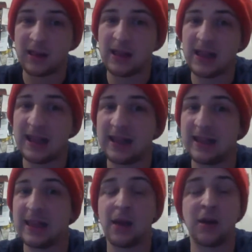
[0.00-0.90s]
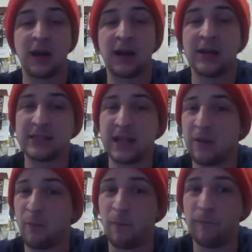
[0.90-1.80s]
I think there
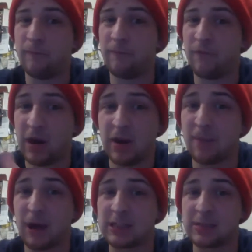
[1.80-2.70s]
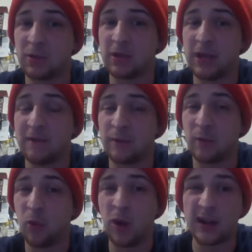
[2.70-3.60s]
is a very possible
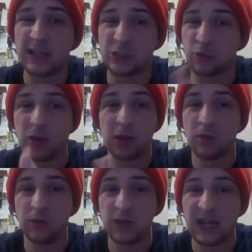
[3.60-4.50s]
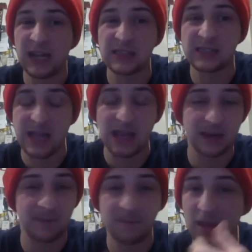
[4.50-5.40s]
lane for Milwaukee to run through the
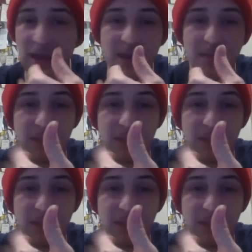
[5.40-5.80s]
East and